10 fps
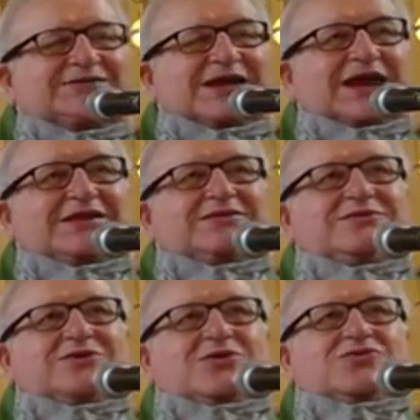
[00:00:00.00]
I didn't
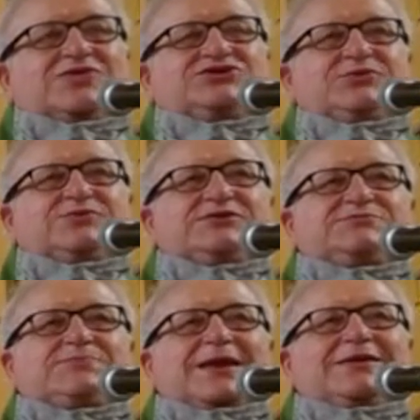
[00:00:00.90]
know that she would
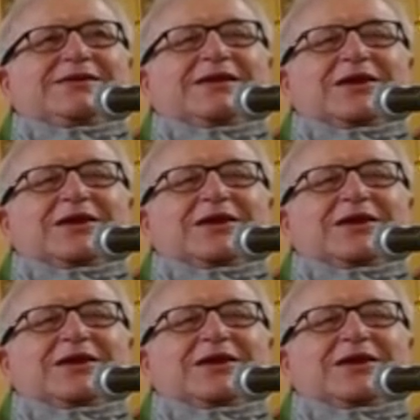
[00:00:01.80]
spend